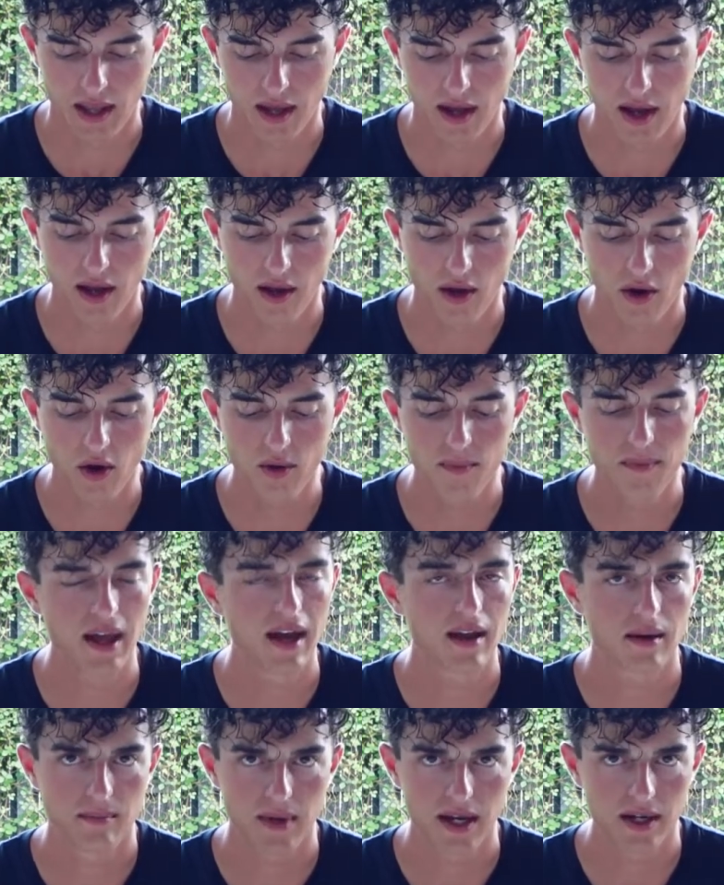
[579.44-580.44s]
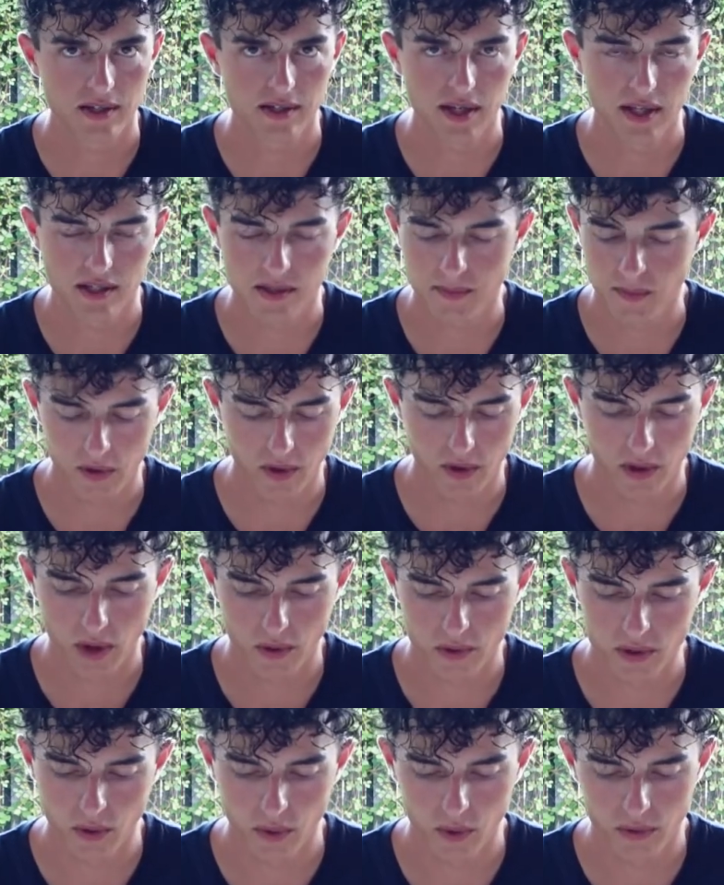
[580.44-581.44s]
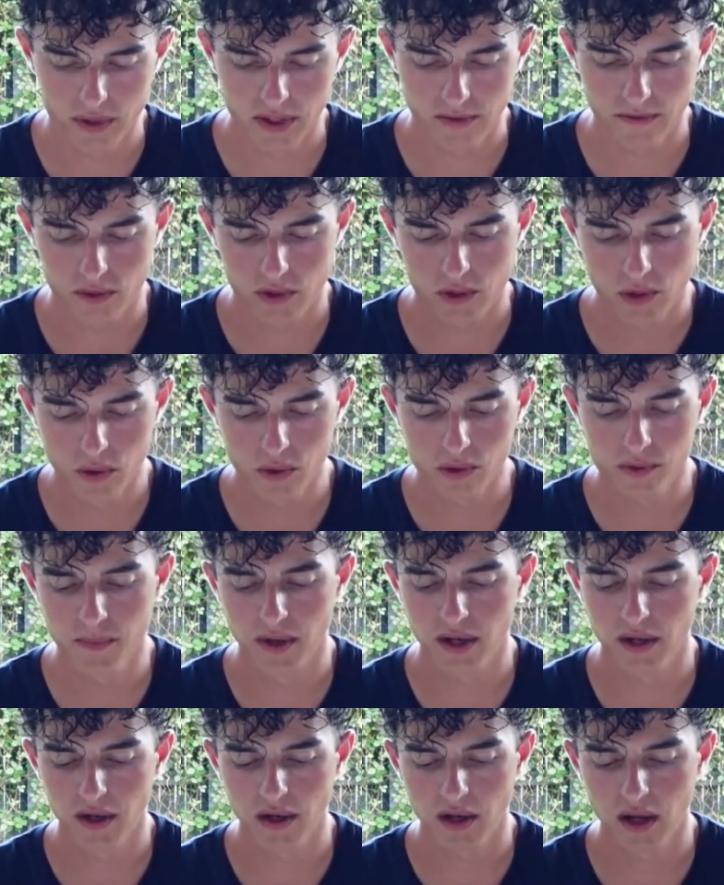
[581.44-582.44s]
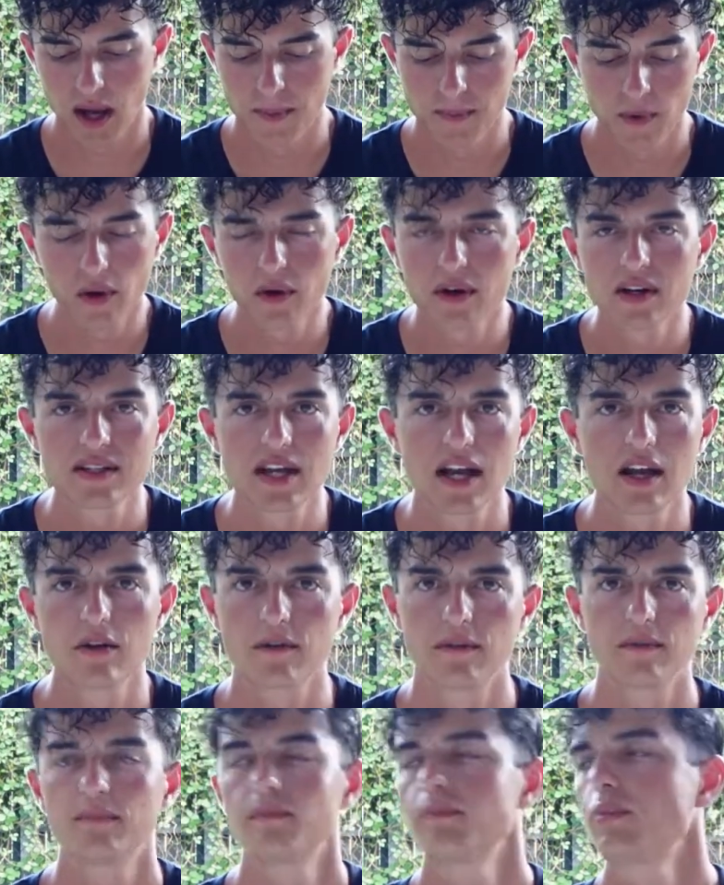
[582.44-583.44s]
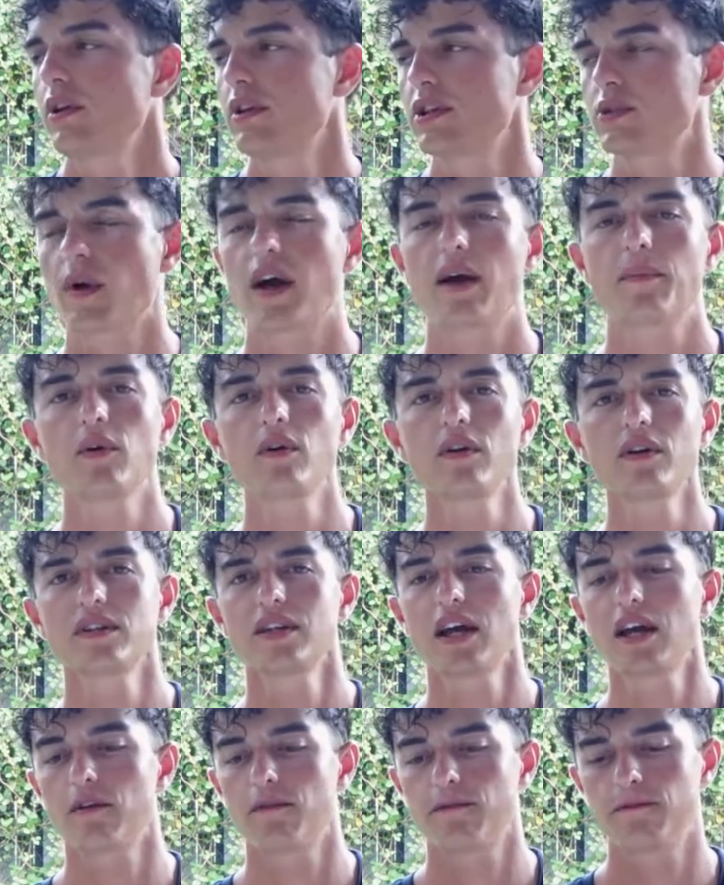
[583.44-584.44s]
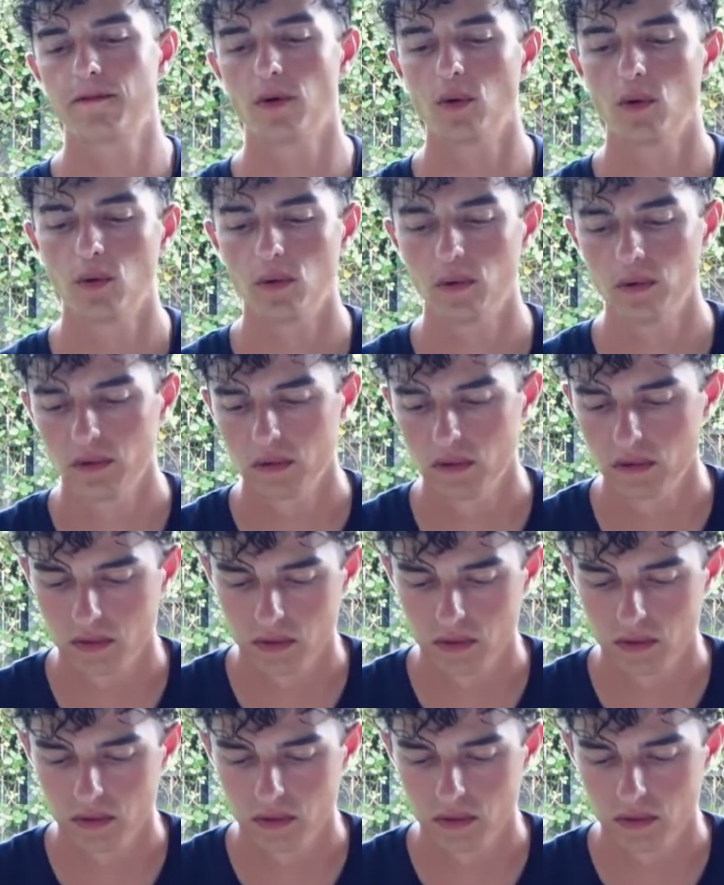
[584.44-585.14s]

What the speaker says: I hope that makes sense. I'm not going to go into all the different tools, but I'm not going to put it this way, I'm not going to take a full,